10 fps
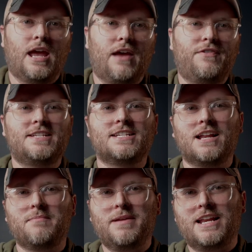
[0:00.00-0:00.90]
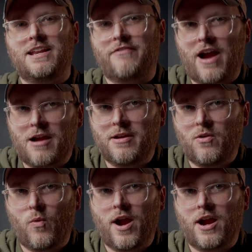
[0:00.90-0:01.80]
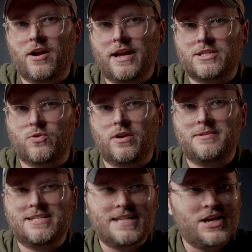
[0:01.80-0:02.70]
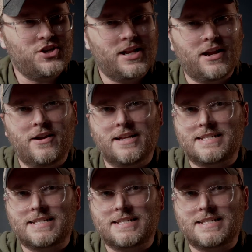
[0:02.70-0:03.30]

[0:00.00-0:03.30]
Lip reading: If this is gonna be an environment where it's going to be stationary,